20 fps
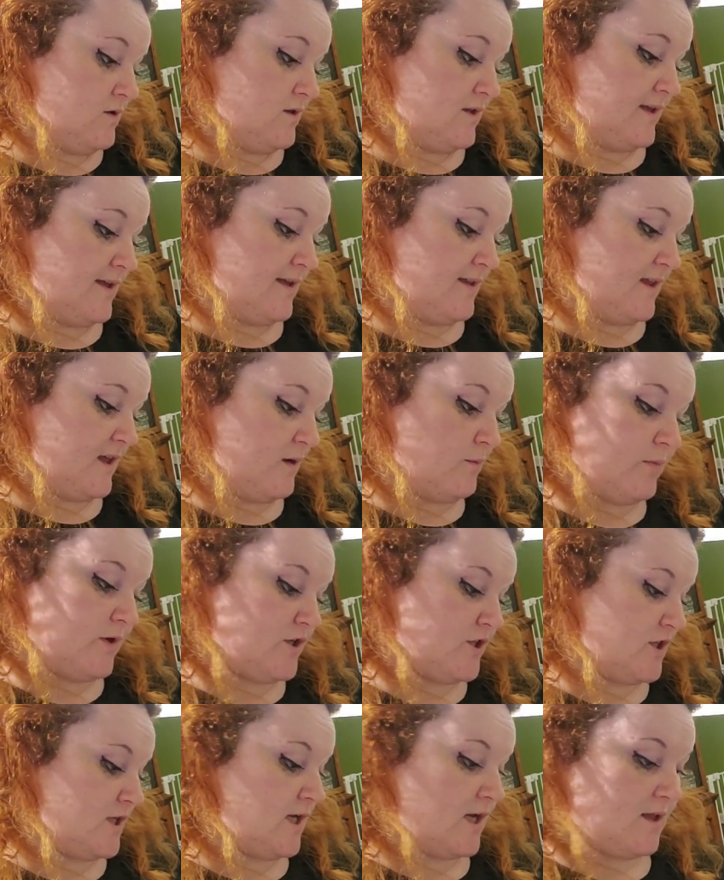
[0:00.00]
the kids had a
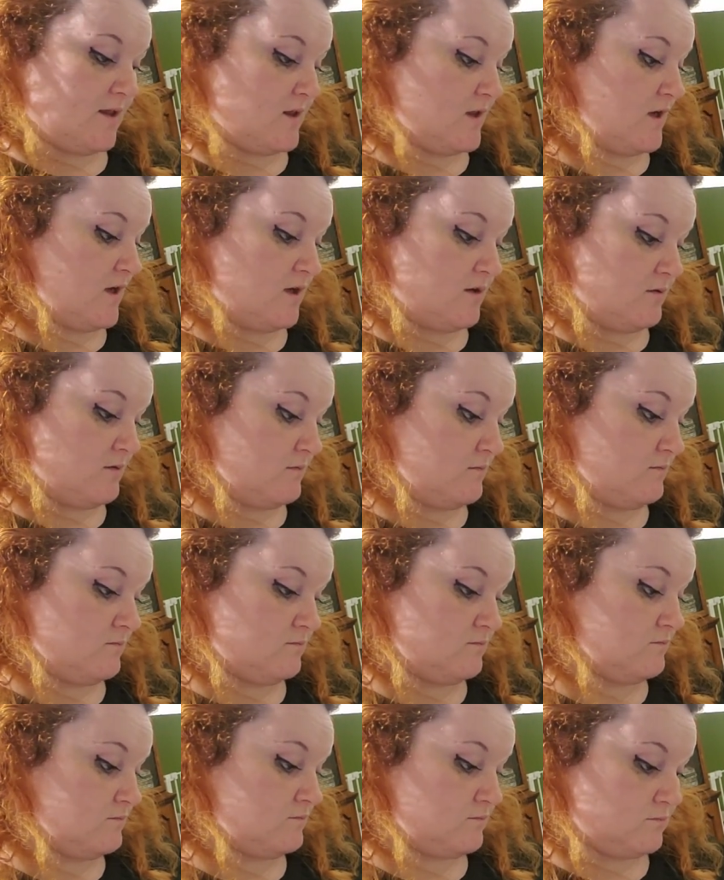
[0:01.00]
bunch of testing,
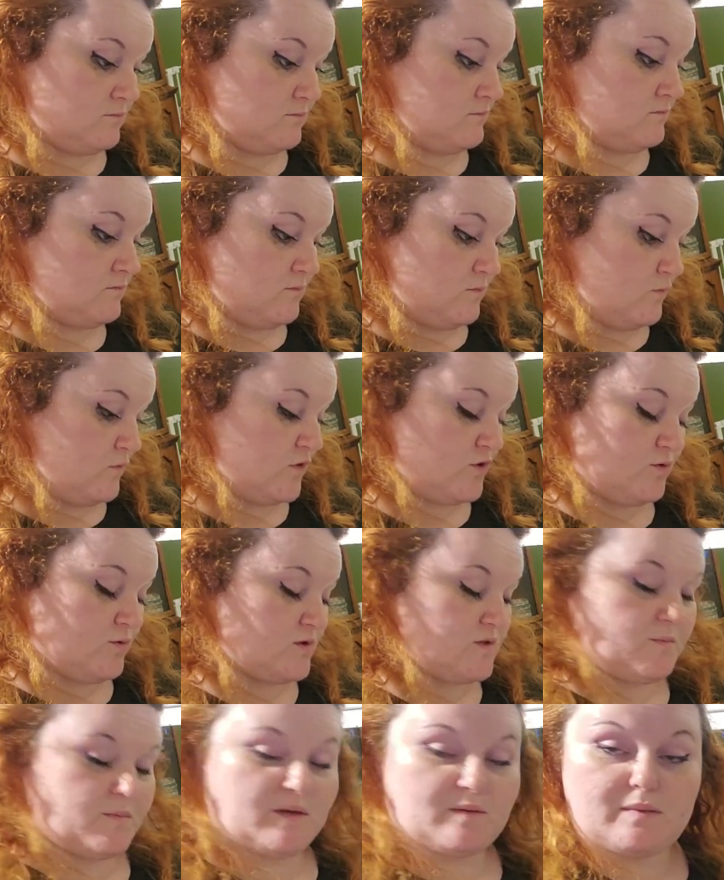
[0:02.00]
which
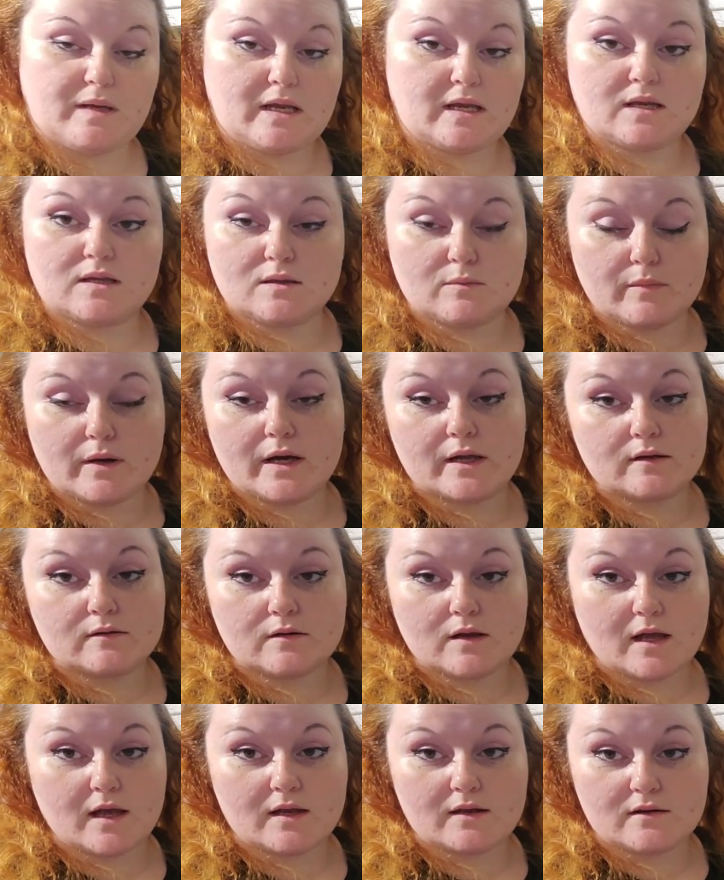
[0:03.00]
was a big pain in the butt.
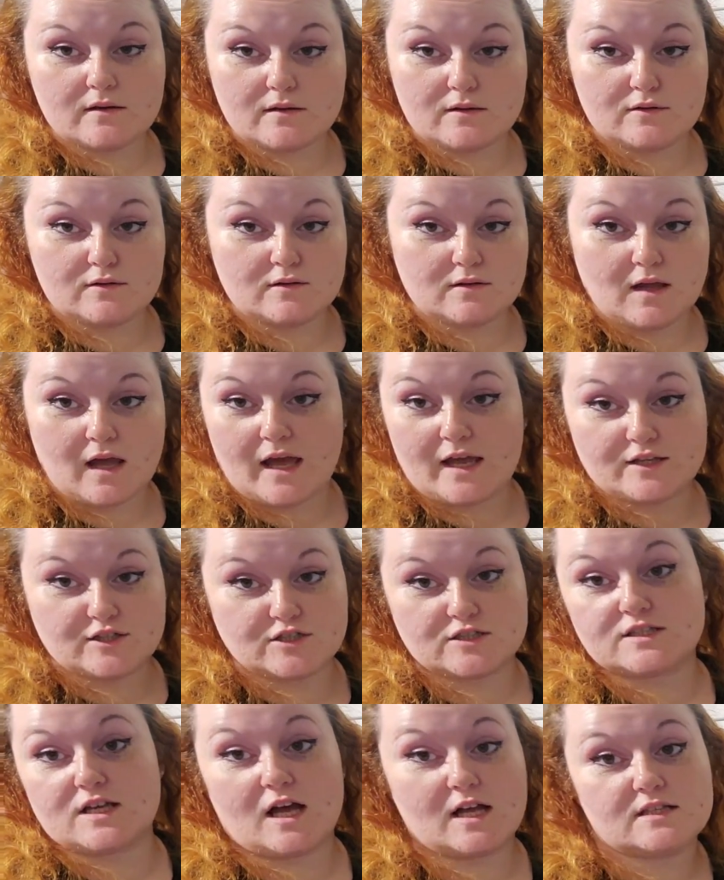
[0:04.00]
And it, I
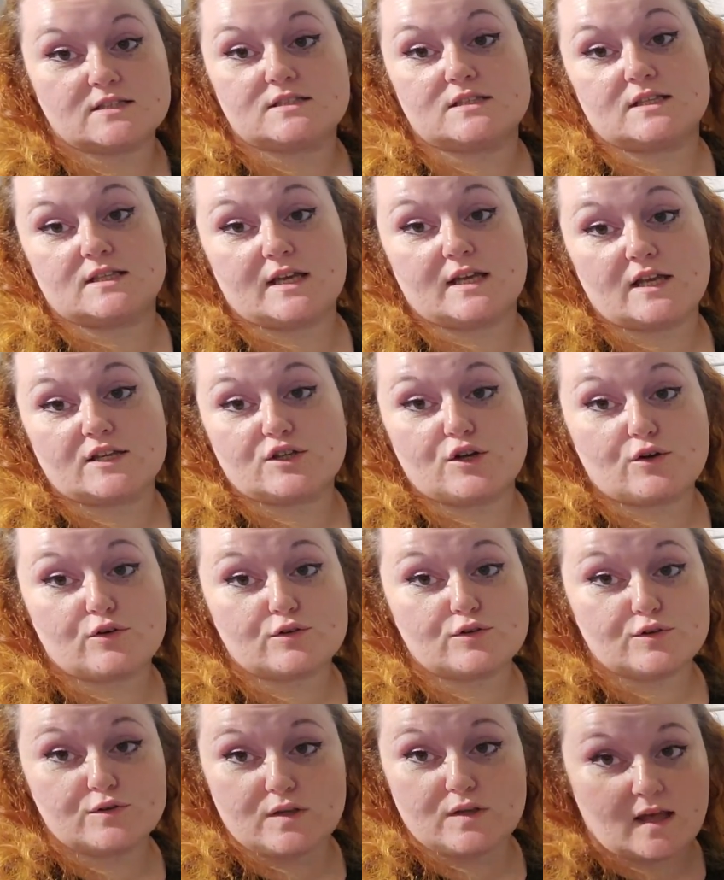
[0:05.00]
just constantly had to
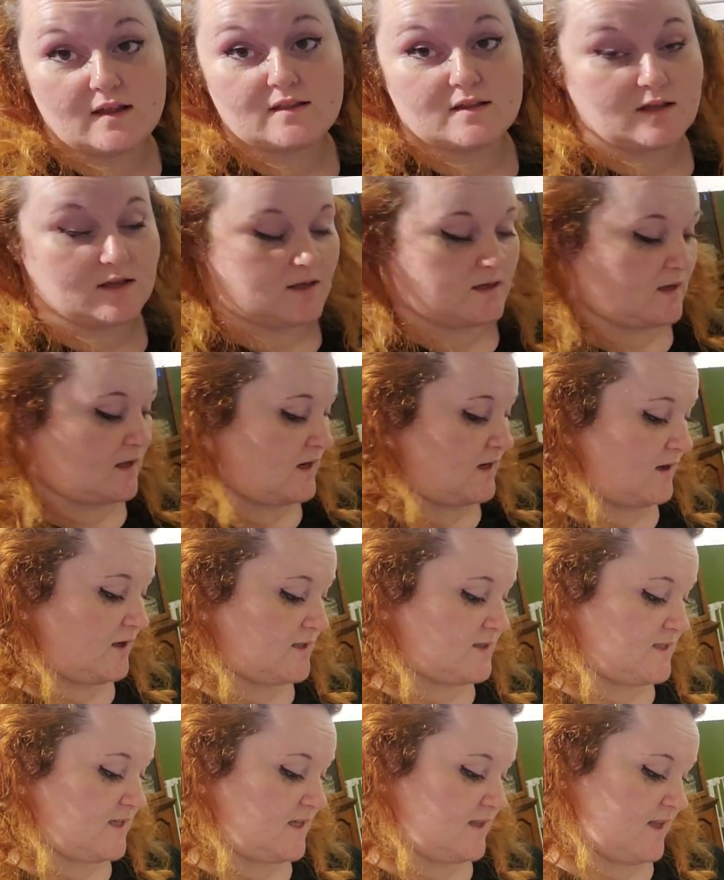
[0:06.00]
go do testing. And I
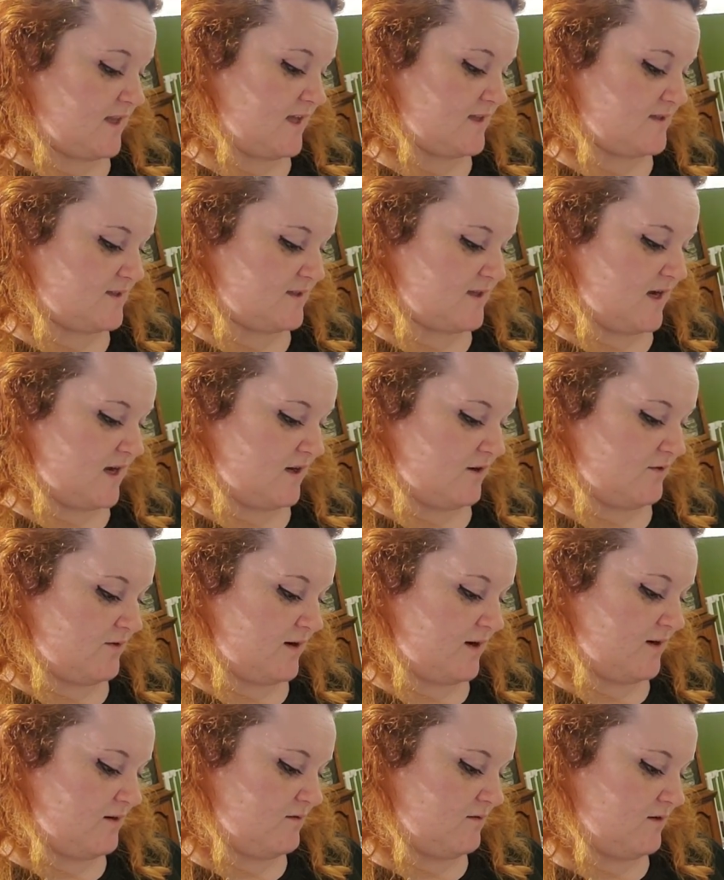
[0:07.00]
was like, that's not
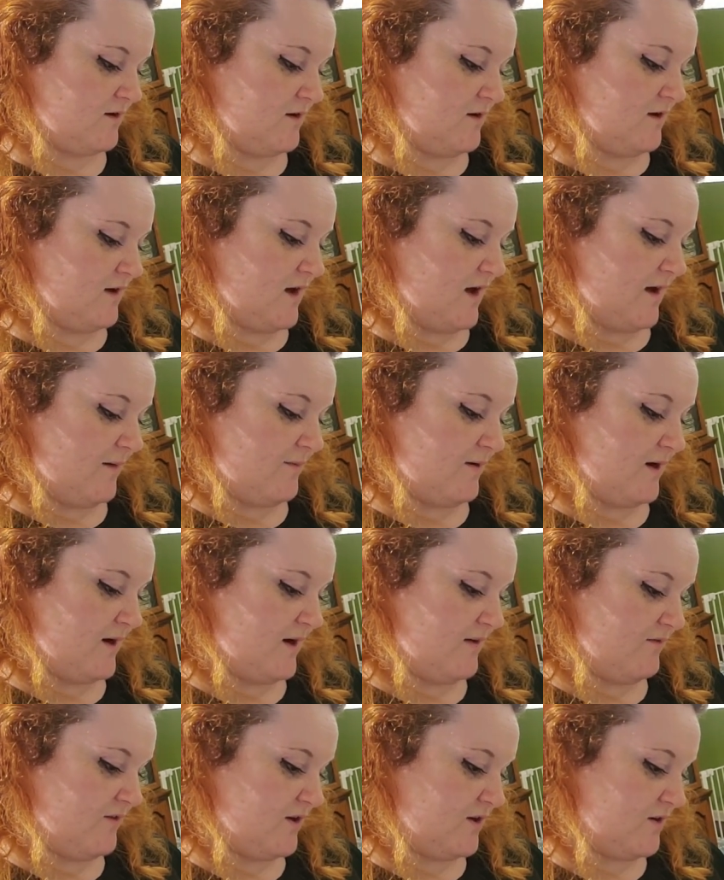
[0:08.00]
great. I'm not
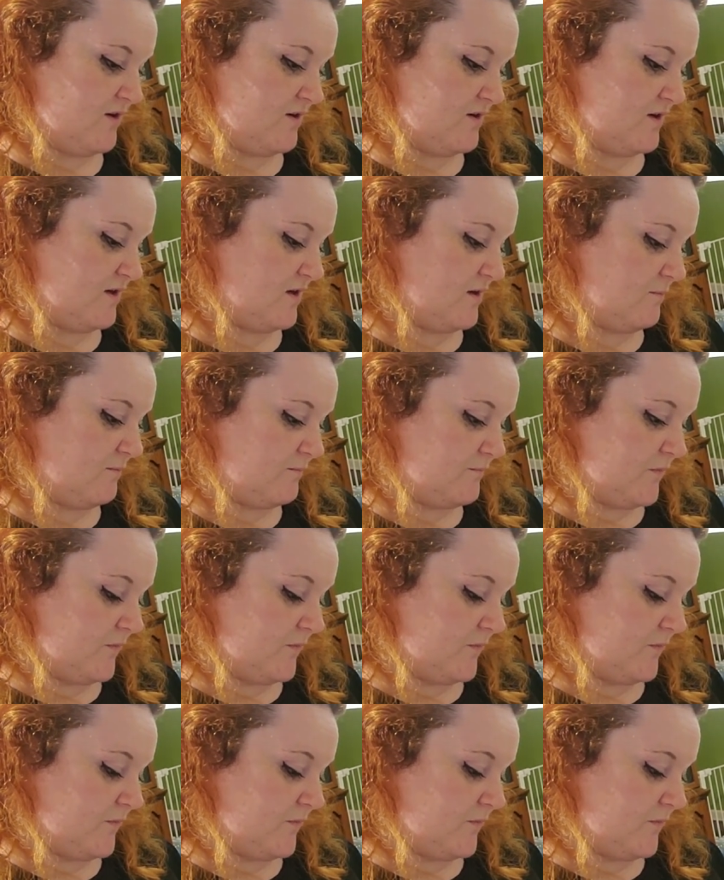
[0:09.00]
having a good time.